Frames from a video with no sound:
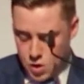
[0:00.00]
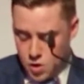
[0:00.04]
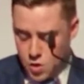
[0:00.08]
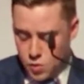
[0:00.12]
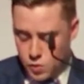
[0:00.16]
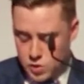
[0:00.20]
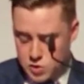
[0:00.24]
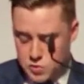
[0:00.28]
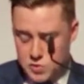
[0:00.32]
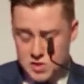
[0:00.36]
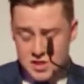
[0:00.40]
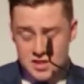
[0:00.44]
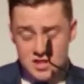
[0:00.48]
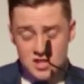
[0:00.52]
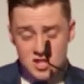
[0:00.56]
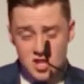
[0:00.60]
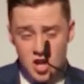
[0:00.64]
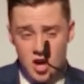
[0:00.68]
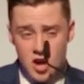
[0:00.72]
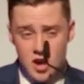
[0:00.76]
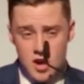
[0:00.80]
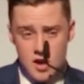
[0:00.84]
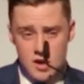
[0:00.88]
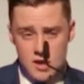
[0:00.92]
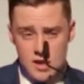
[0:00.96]
which was
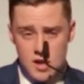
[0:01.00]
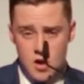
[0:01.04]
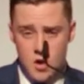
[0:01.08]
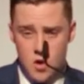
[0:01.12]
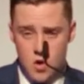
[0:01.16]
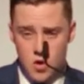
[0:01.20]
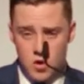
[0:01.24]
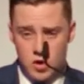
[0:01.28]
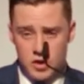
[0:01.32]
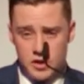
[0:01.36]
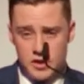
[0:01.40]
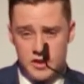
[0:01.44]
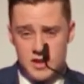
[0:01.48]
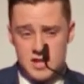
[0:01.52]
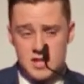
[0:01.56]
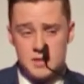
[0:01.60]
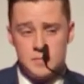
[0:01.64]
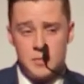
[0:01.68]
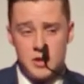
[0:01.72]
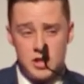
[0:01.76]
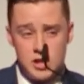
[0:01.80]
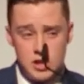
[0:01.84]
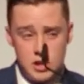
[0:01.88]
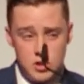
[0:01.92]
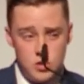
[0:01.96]
entirely organized
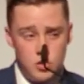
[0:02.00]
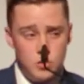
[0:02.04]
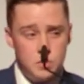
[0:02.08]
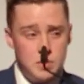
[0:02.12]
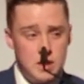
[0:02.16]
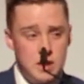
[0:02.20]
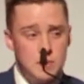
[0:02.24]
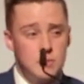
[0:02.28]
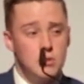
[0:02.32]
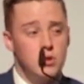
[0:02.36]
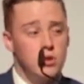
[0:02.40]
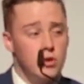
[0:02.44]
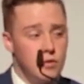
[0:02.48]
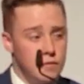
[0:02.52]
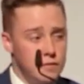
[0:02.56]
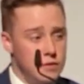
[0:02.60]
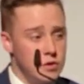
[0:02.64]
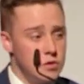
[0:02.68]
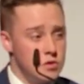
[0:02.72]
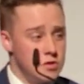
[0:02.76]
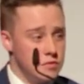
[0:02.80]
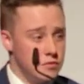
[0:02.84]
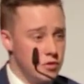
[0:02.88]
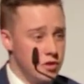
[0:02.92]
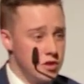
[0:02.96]
by the young people of
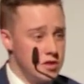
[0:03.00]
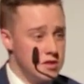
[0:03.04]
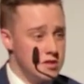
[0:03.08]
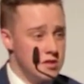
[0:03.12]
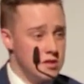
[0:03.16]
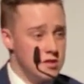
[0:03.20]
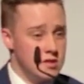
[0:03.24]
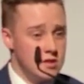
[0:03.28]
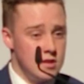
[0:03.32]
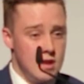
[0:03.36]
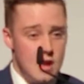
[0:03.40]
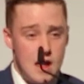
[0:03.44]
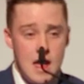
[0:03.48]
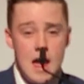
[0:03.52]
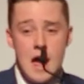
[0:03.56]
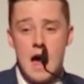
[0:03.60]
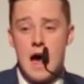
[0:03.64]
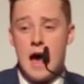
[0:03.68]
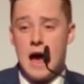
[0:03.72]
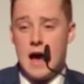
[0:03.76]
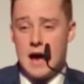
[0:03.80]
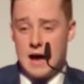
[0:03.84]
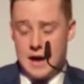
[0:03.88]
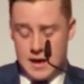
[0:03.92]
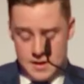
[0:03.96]
Future Voices,
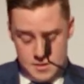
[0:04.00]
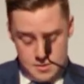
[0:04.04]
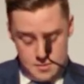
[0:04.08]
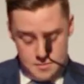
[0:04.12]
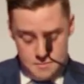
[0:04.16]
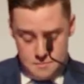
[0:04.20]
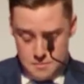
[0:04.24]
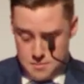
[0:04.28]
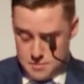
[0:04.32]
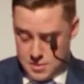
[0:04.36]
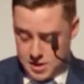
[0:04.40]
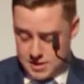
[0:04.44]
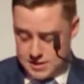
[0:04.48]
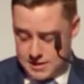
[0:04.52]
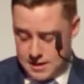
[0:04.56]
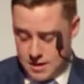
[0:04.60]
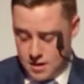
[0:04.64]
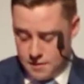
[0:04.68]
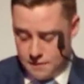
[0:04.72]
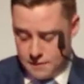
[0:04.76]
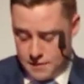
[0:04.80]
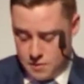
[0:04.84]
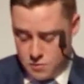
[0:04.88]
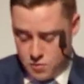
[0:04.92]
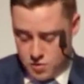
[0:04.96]
and
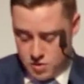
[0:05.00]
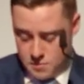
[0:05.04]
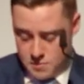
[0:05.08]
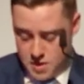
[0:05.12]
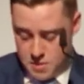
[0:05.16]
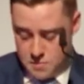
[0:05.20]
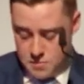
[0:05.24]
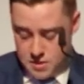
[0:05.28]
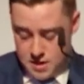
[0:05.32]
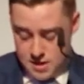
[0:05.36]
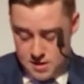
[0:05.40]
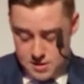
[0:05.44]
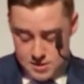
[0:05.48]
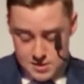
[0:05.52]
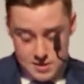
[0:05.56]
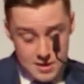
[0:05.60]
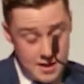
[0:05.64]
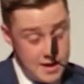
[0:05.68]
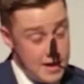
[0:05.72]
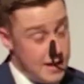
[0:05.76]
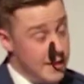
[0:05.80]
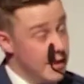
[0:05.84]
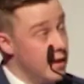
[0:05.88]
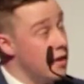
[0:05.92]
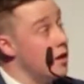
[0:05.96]
myself and one of my peers,
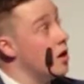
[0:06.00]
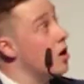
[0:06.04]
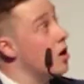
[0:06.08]
Diana,